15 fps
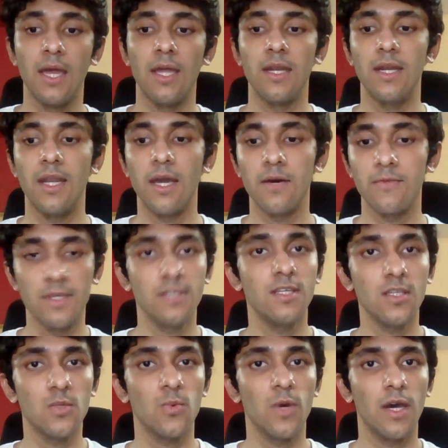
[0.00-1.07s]
Now, this is
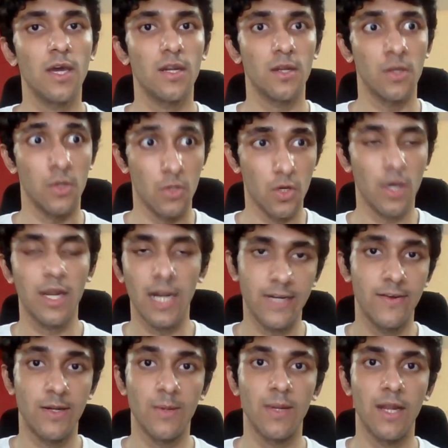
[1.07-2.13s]
where your
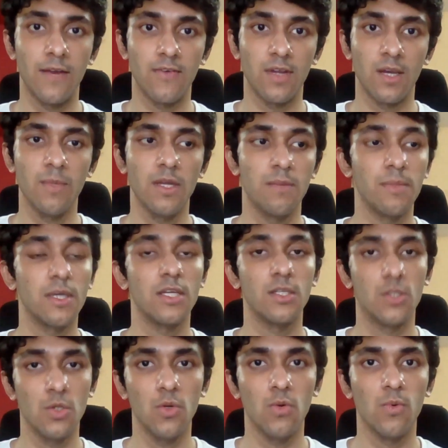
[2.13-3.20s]
activity will have to come in because
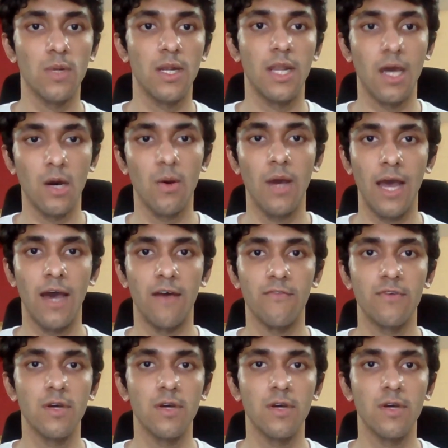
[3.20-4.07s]
you will now have